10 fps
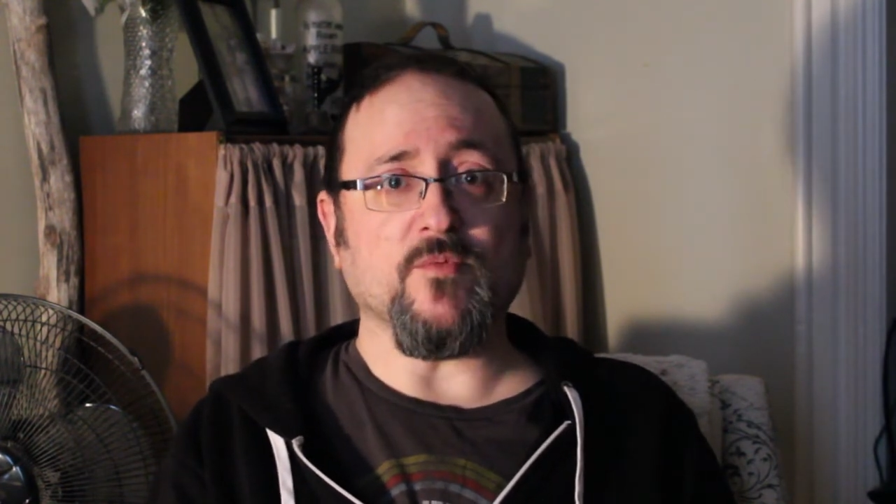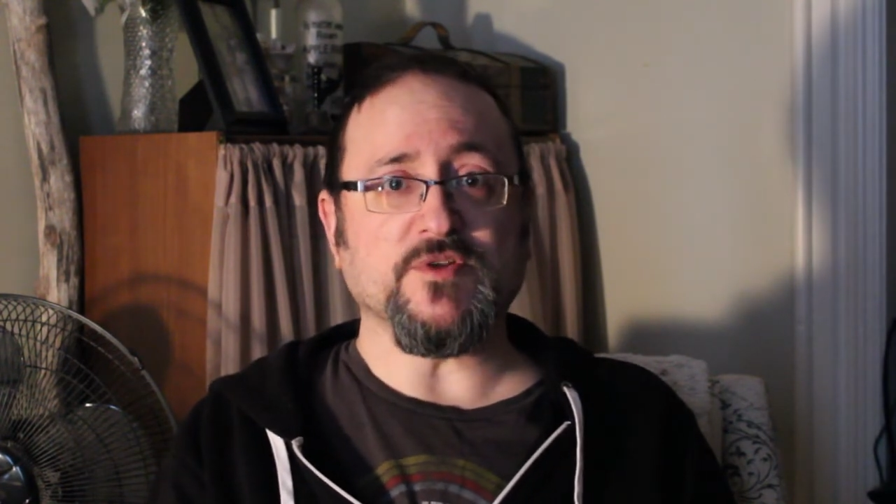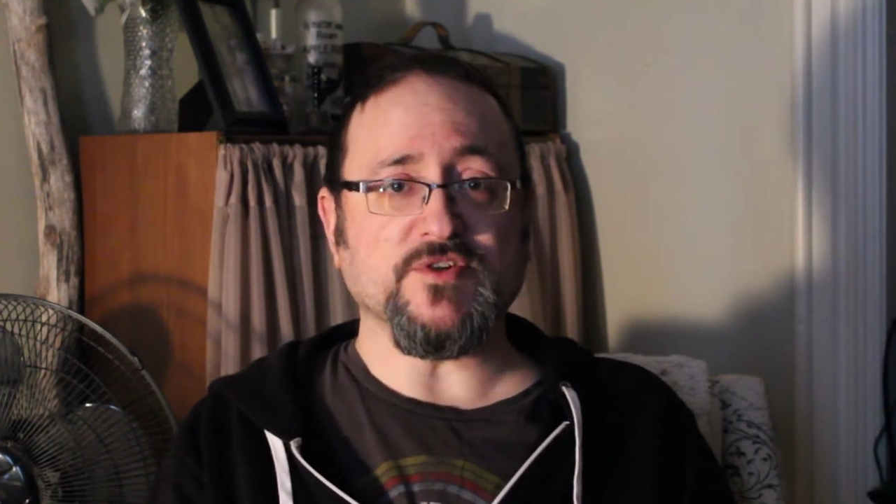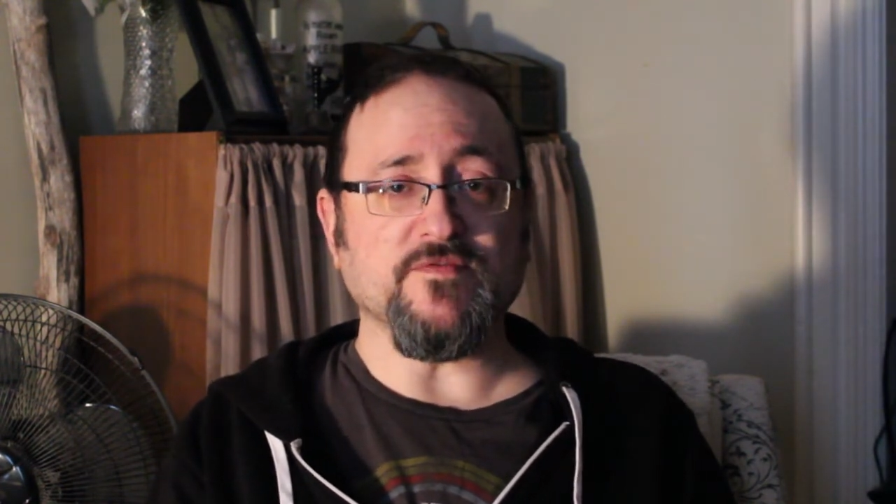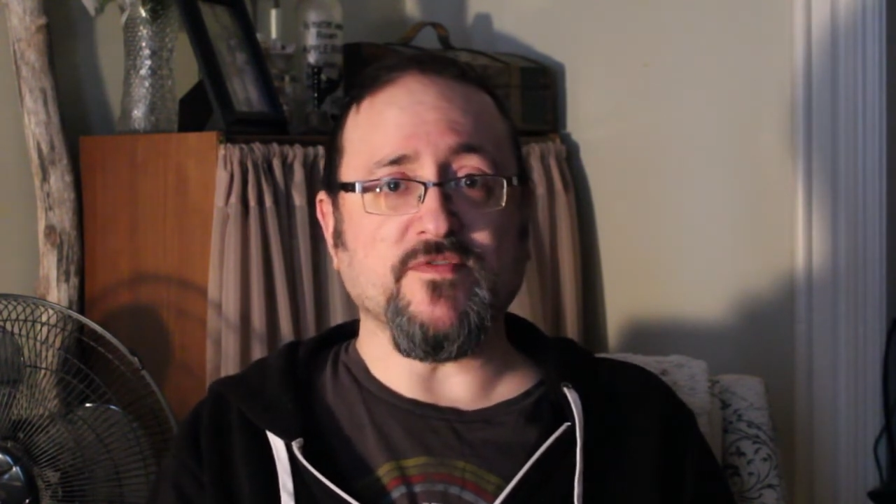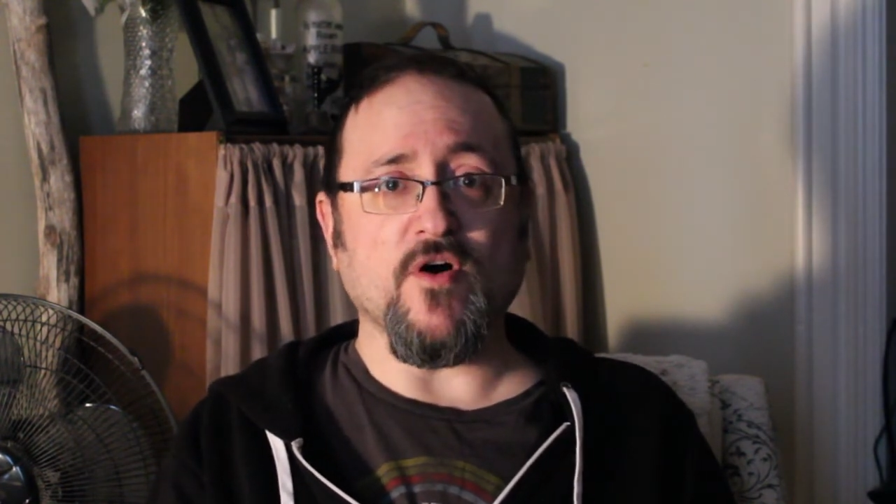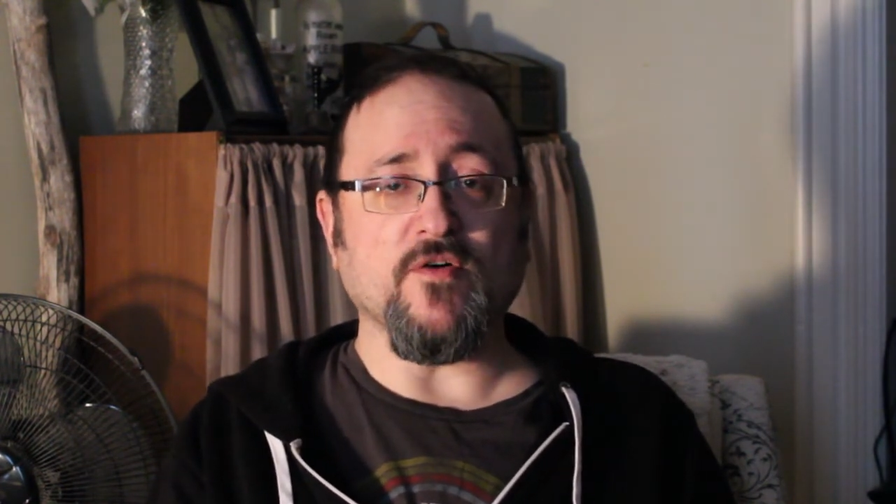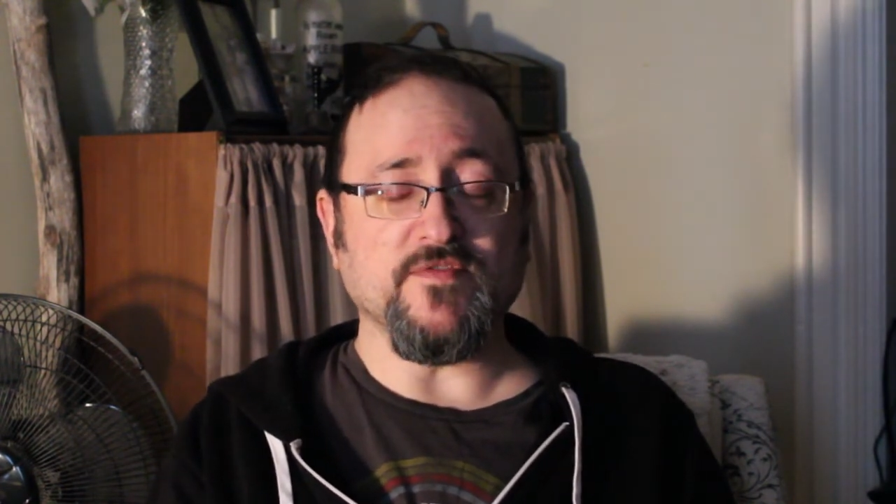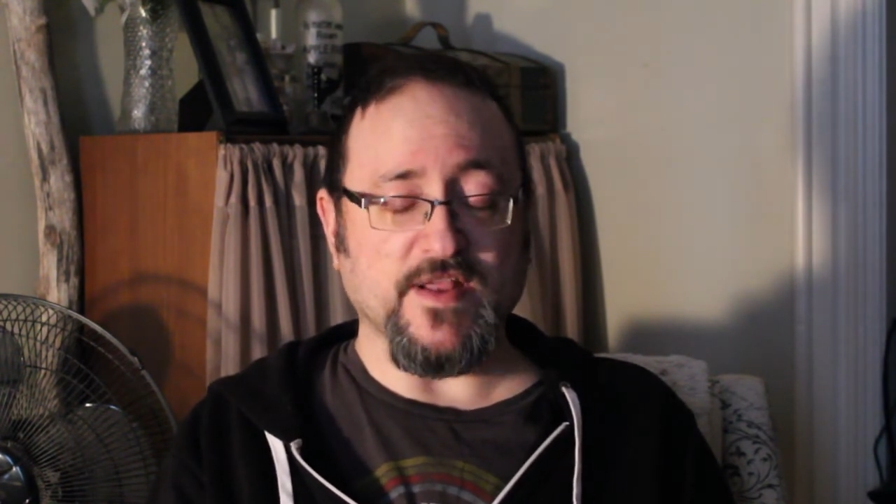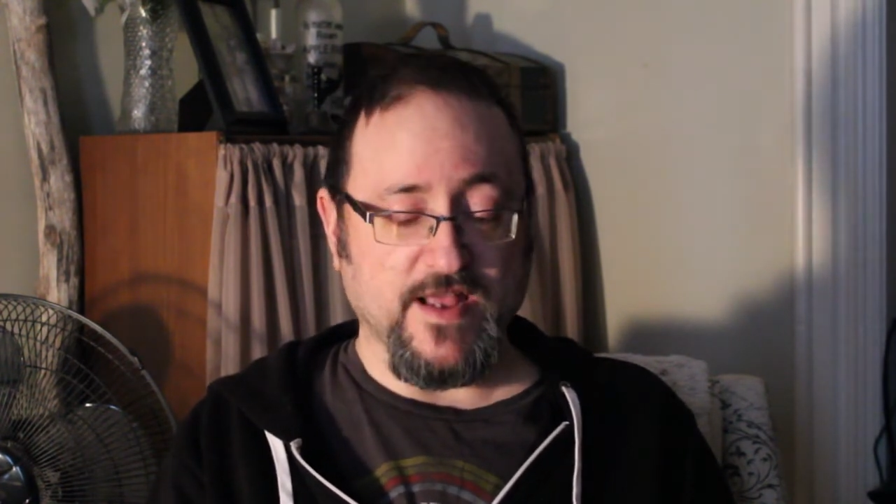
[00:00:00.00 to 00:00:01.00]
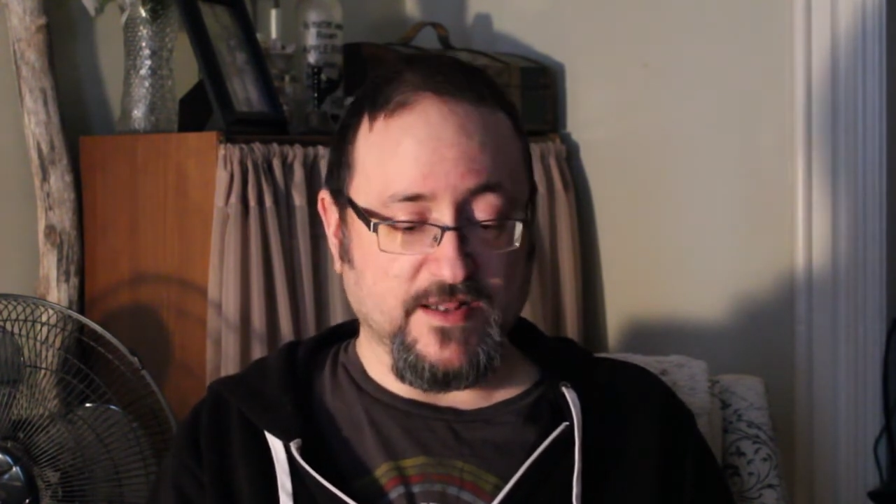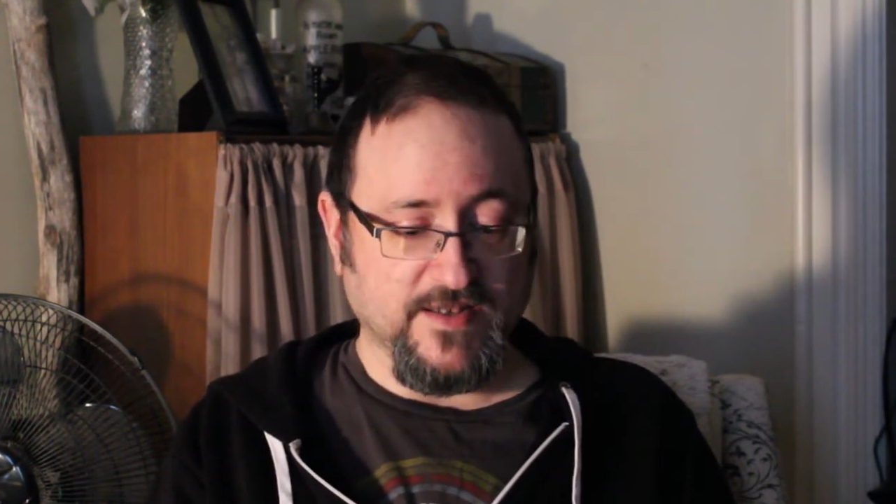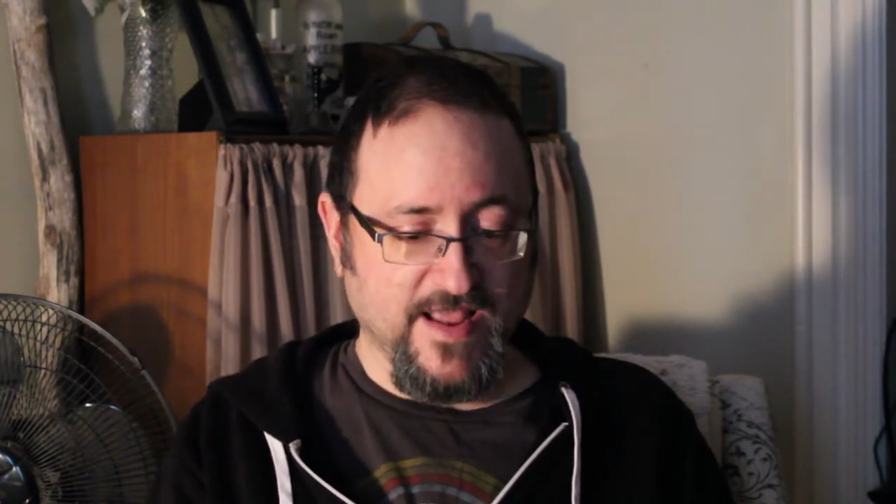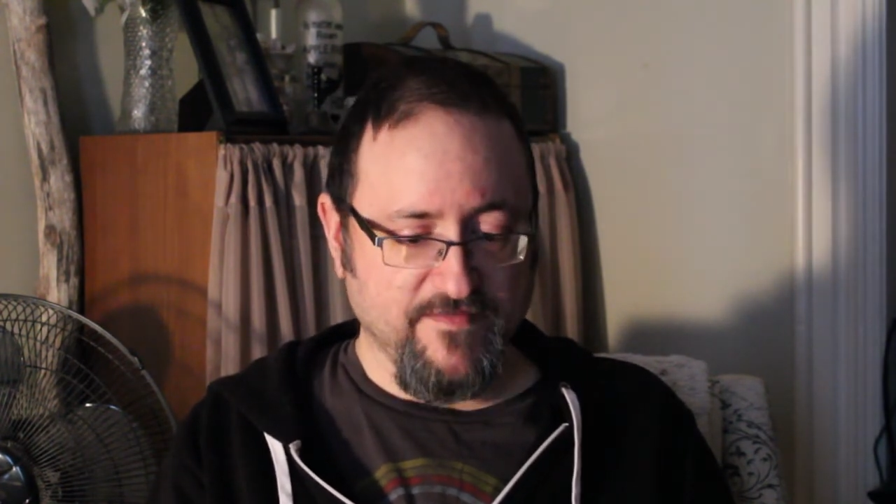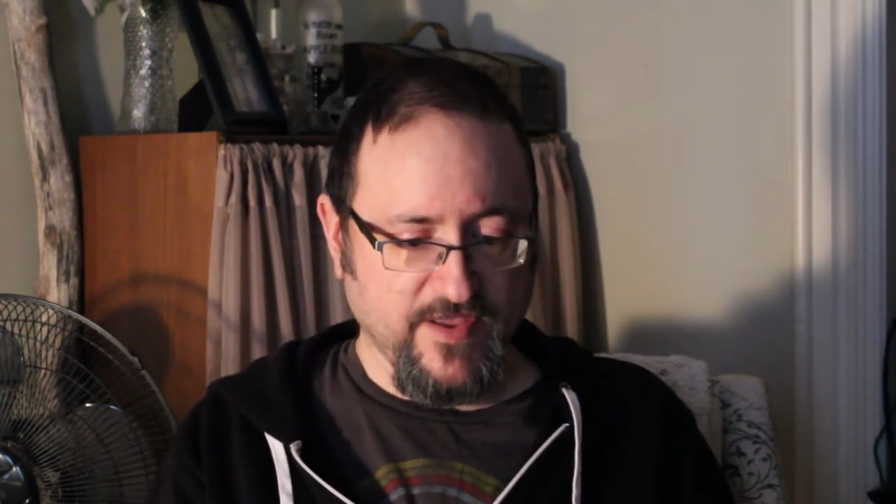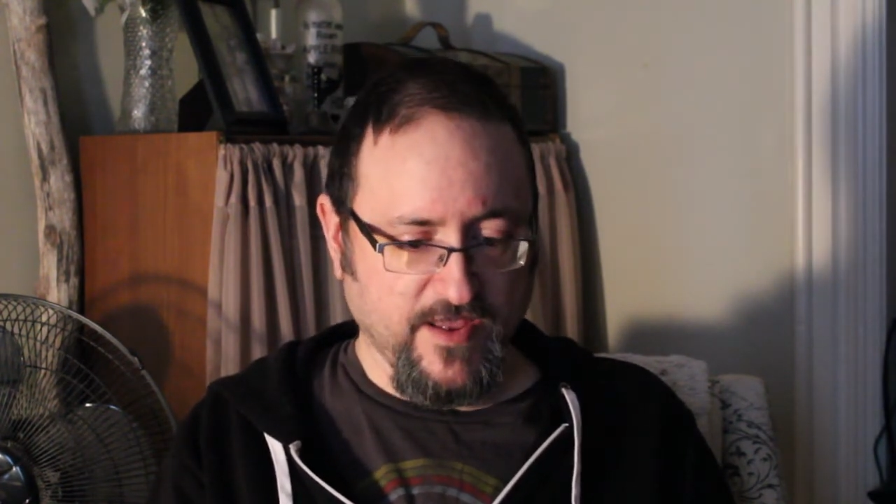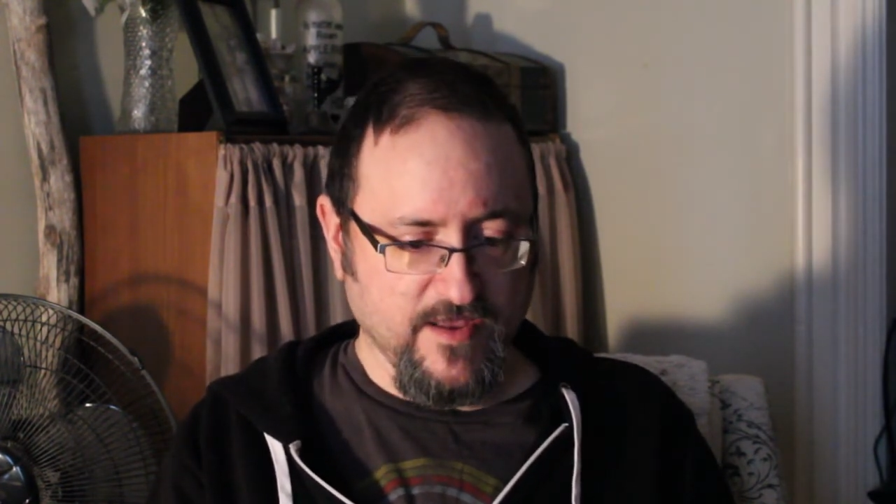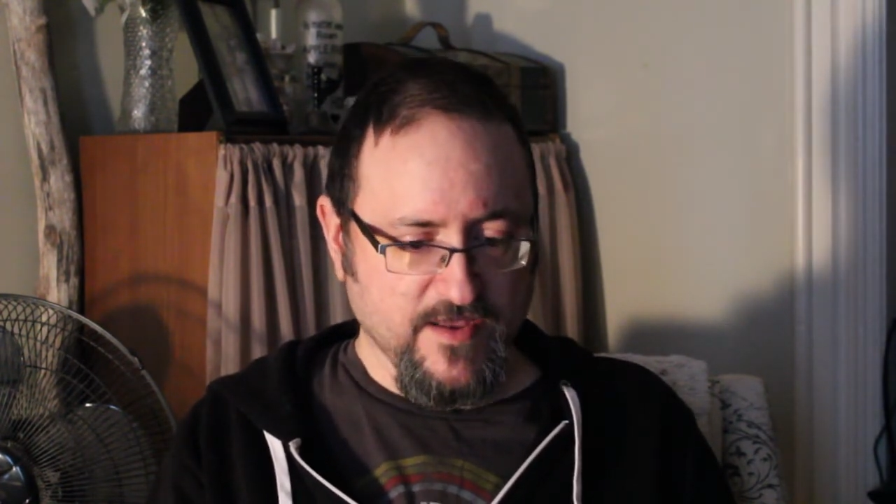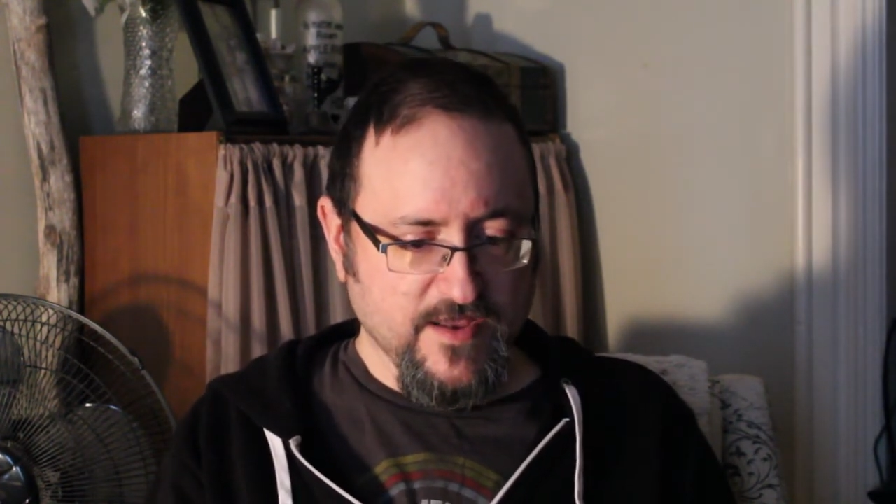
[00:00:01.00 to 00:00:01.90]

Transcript: which involved a levy.